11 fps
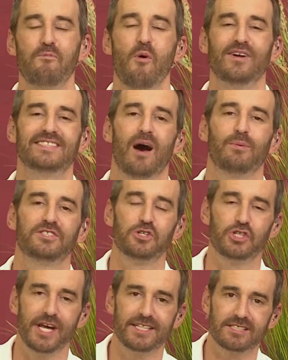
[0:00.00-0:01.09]
off point, I would
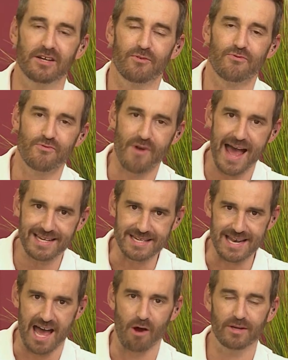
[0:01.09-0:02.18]
suggest right
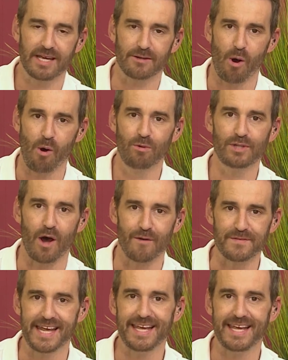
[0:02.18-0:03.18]
now, get hold of